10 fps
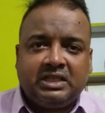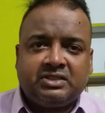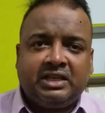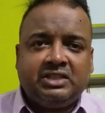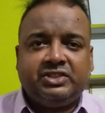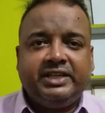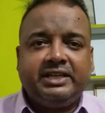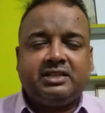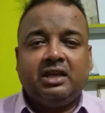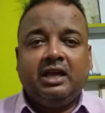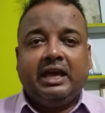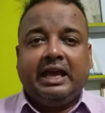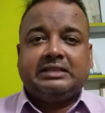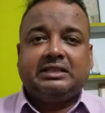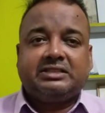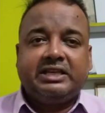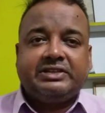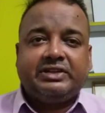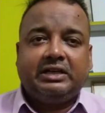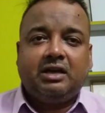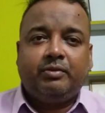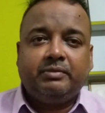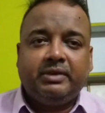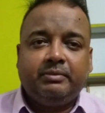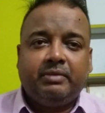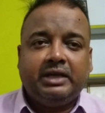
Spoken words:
such date as the central government